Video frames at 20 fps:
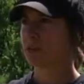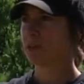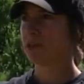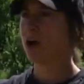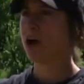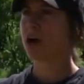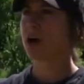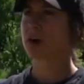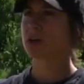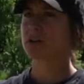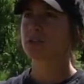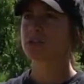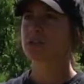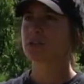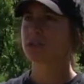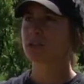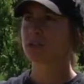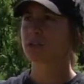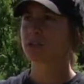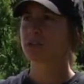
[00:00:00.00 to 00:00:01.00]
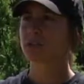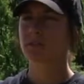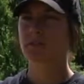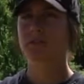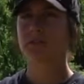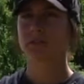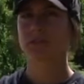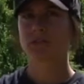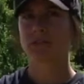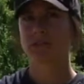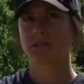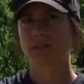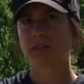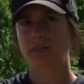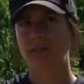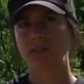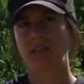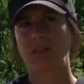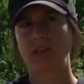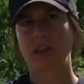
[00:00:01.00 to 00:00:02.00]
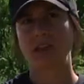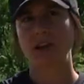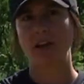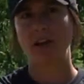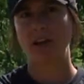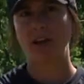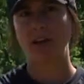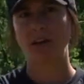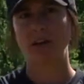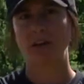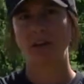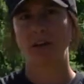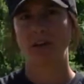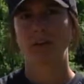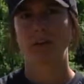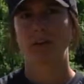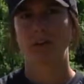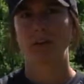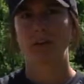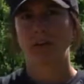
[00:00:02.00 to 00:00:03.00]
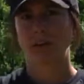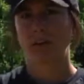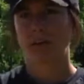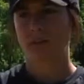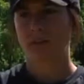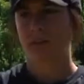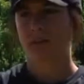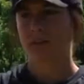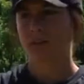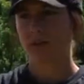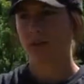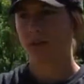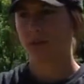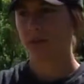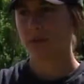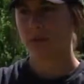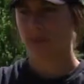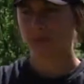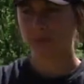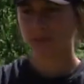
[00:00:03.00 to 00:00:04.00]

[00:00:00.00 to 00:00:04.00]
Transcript: yards to this acre, so which